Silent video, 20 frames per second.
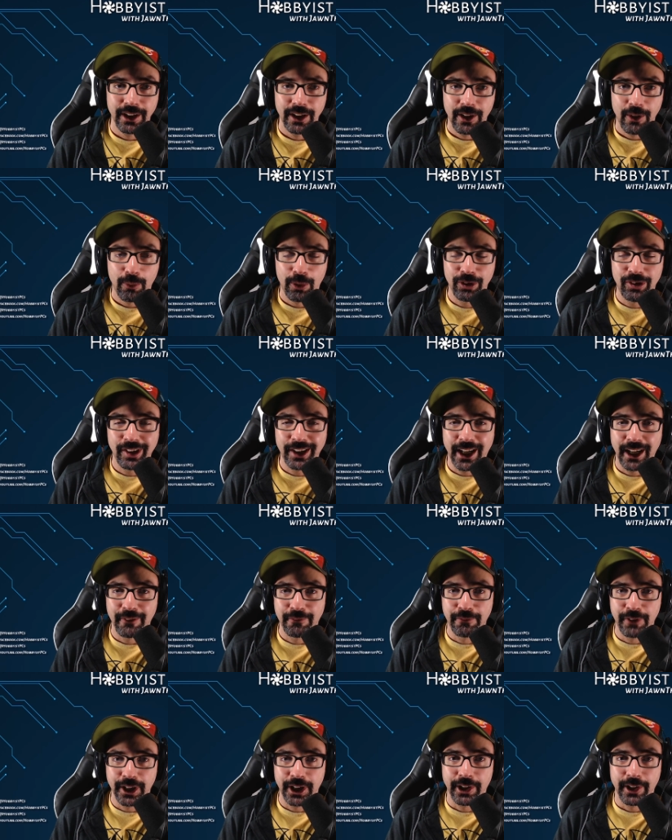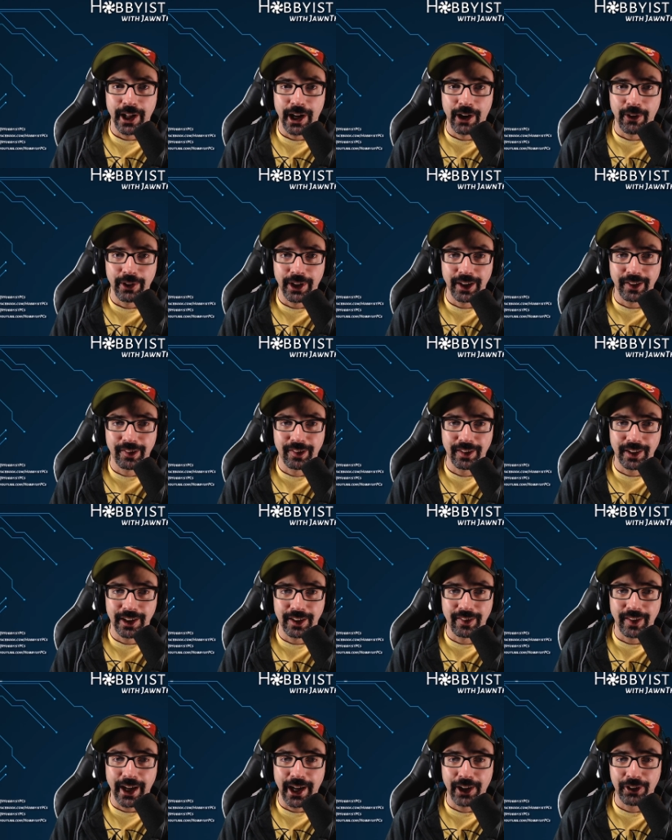once you get it figured out, it's it's
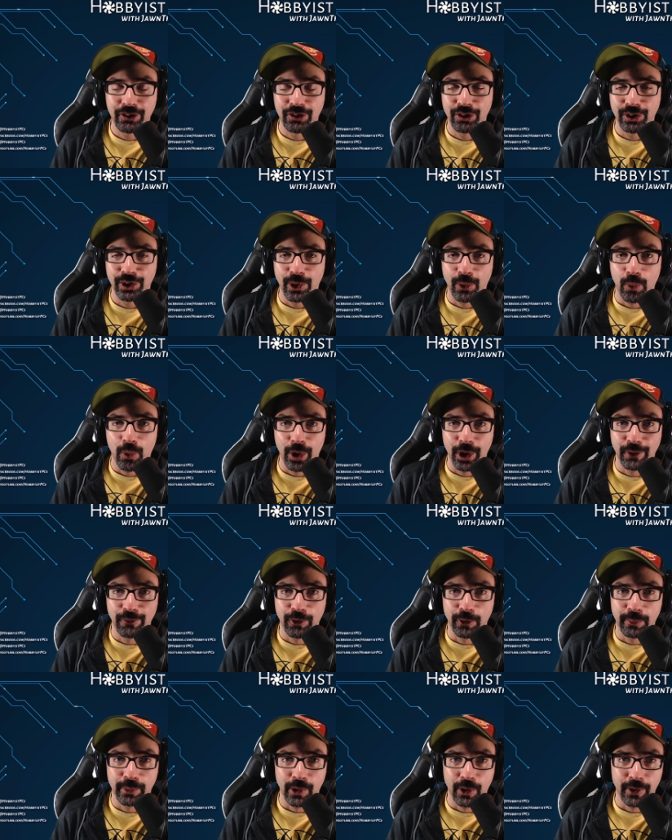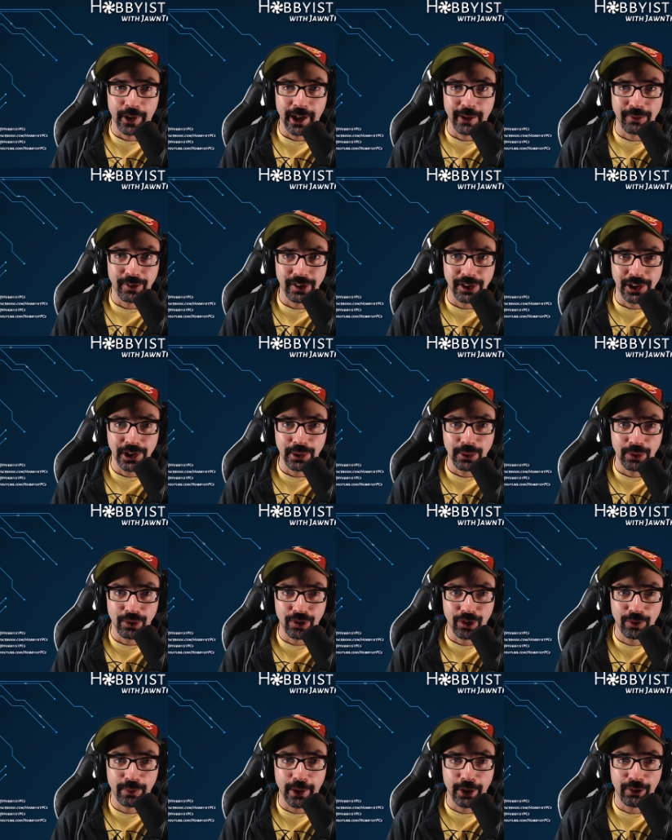actually a wonderful program to use,
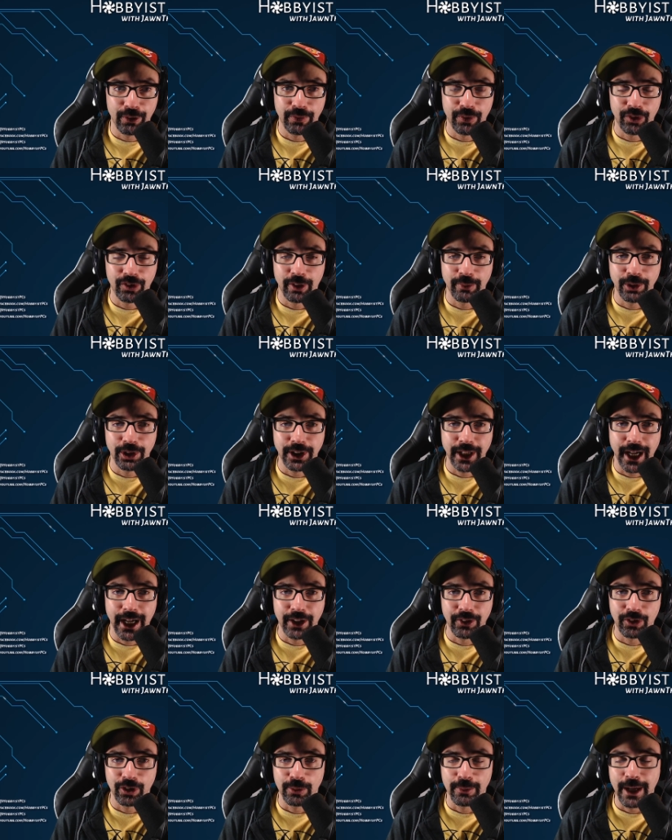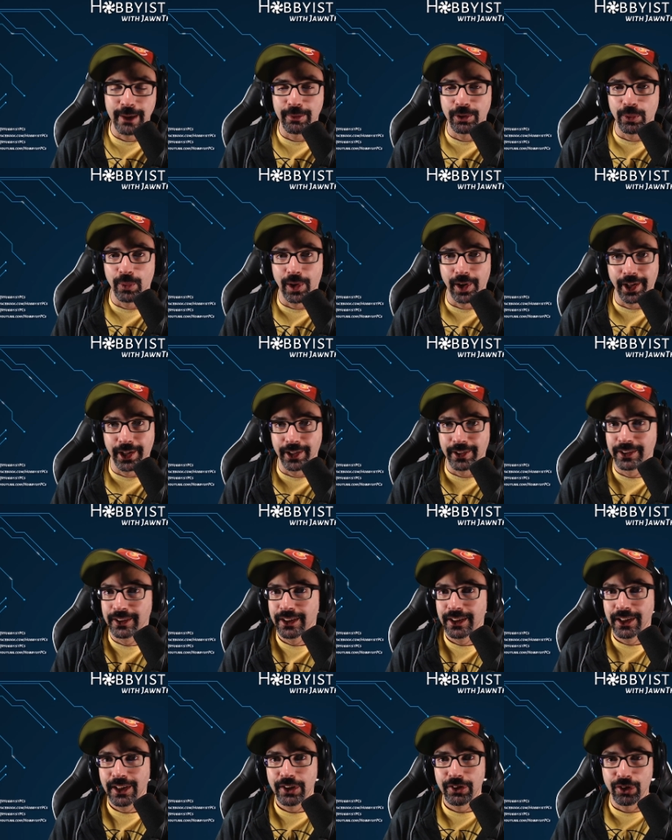especially for some of you guys who maybe want to
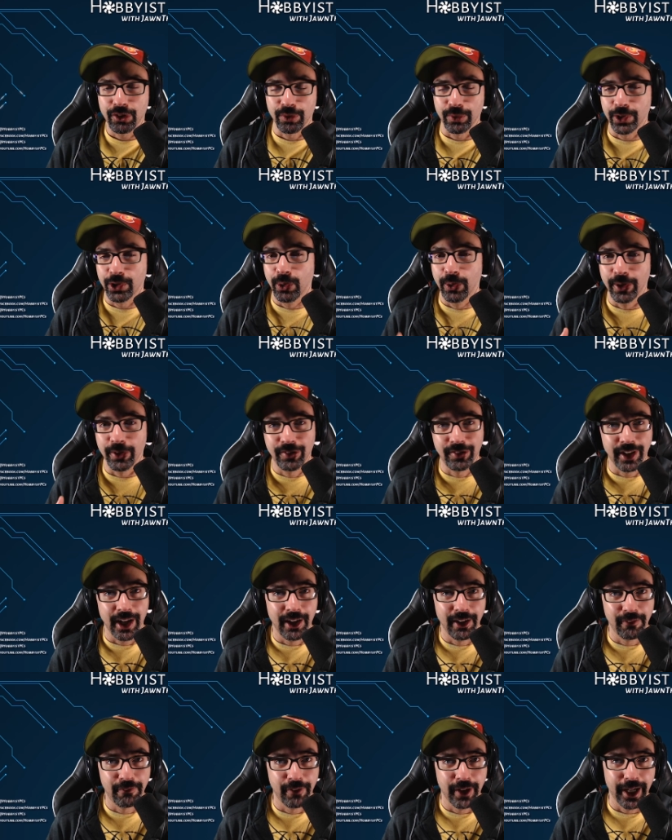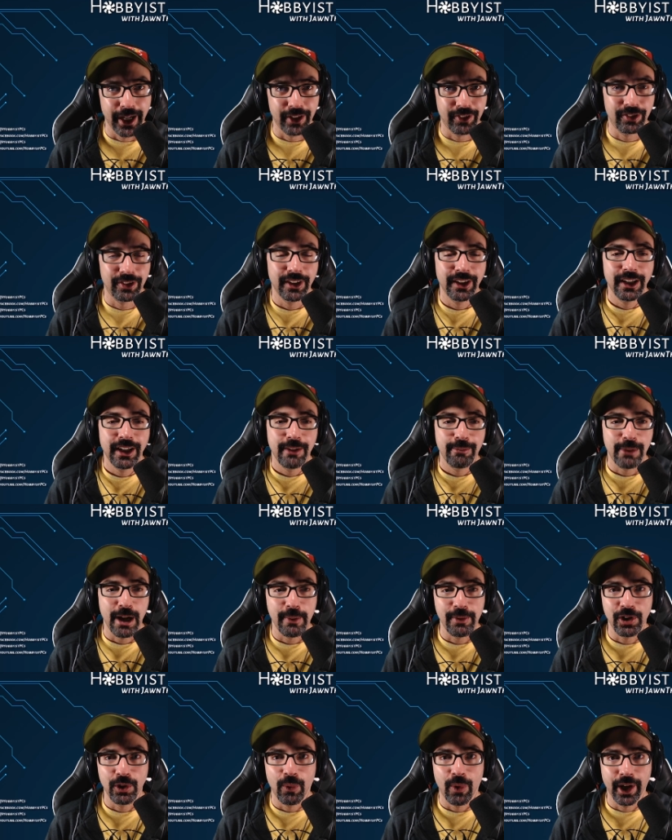just record sound effects. Maybe
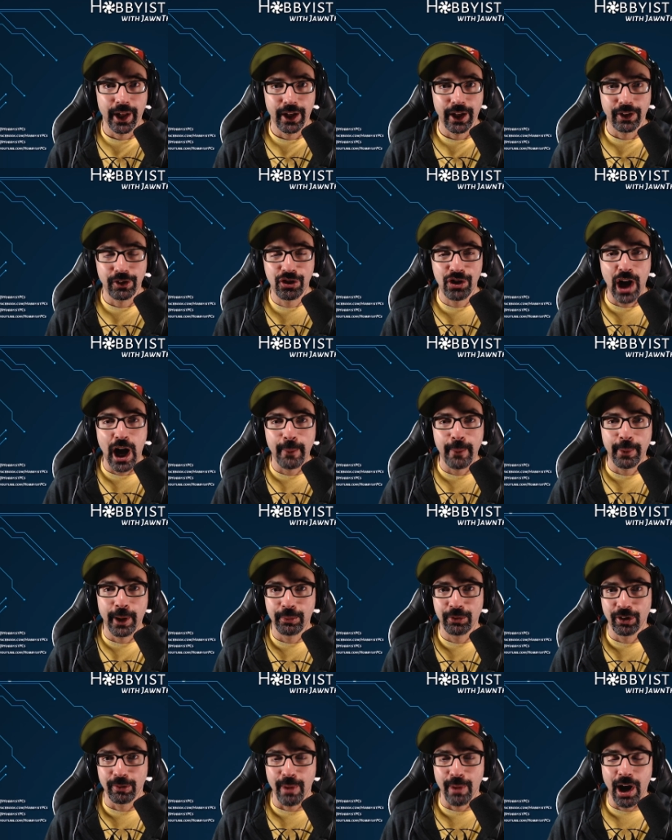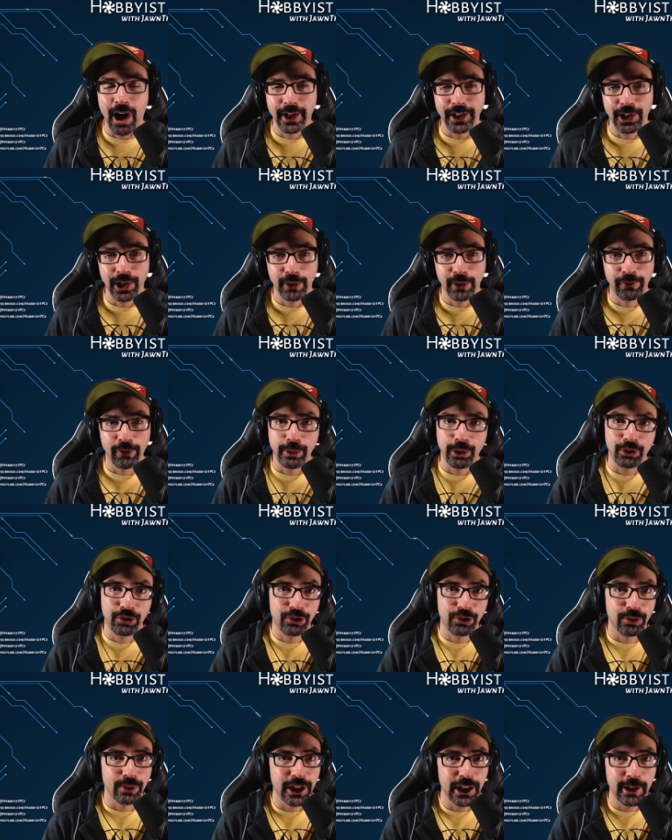you want to chop up some audio from your
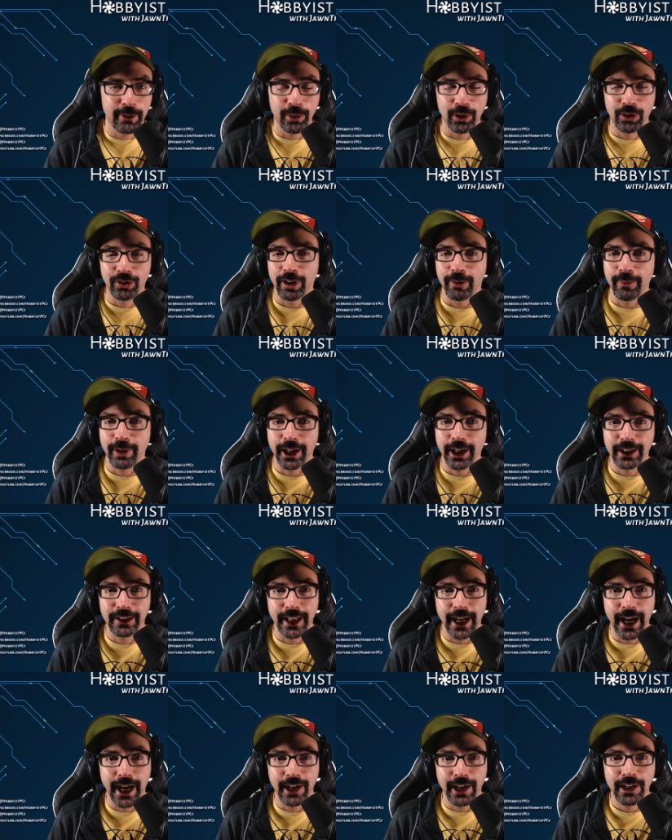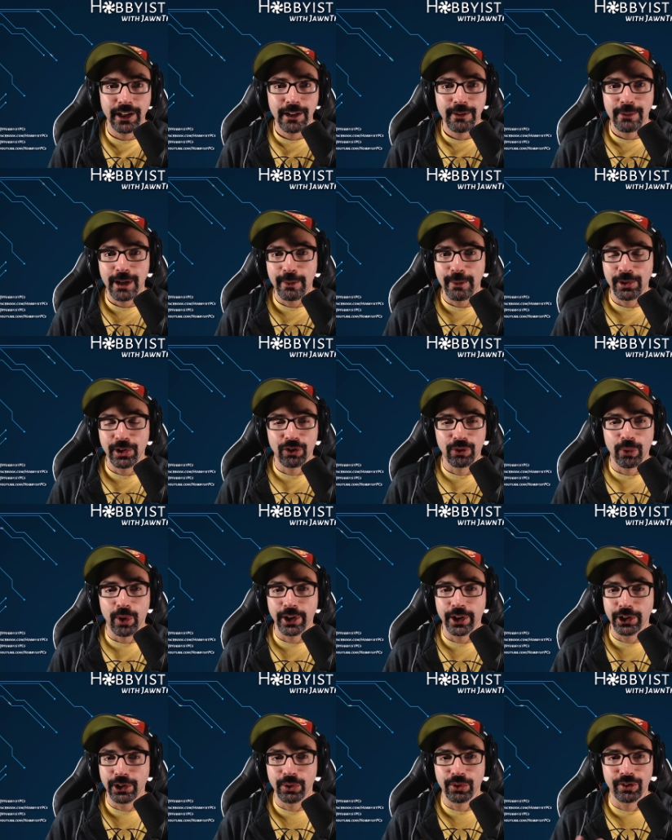stream or something like that. Maybe you just want to
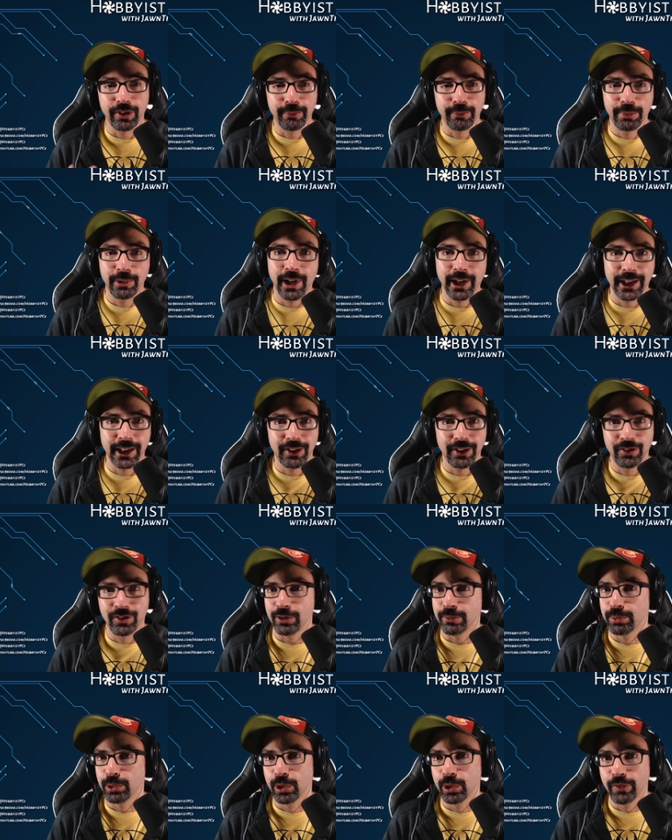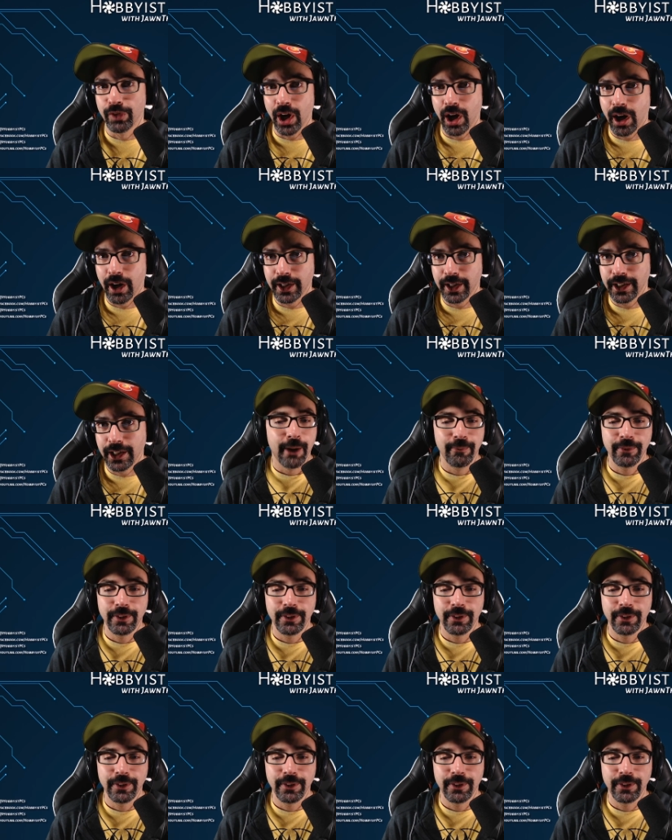use some plugins to improve your audio.